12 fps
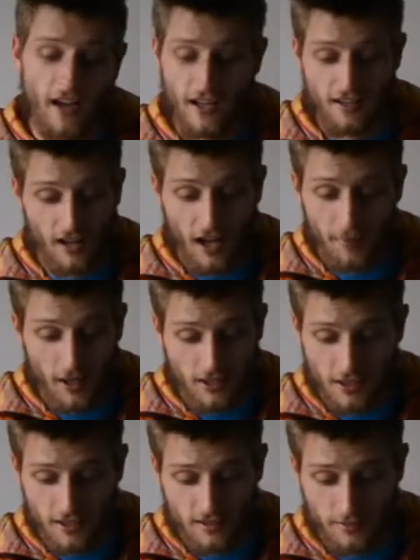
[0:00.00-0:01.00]
and I'm
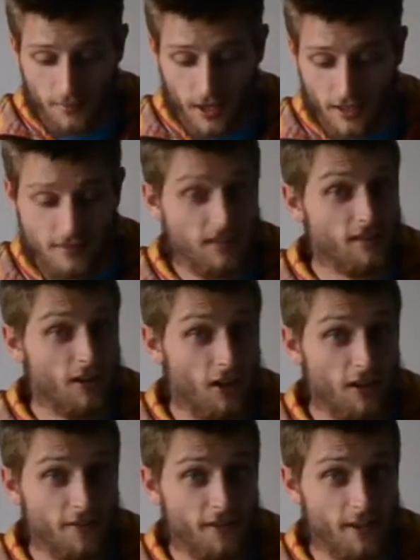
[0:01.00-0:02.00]
actually surprised. There's a
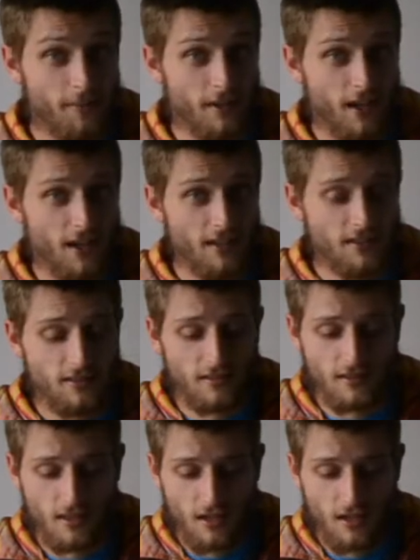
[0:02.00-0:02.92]
lot of them, guys.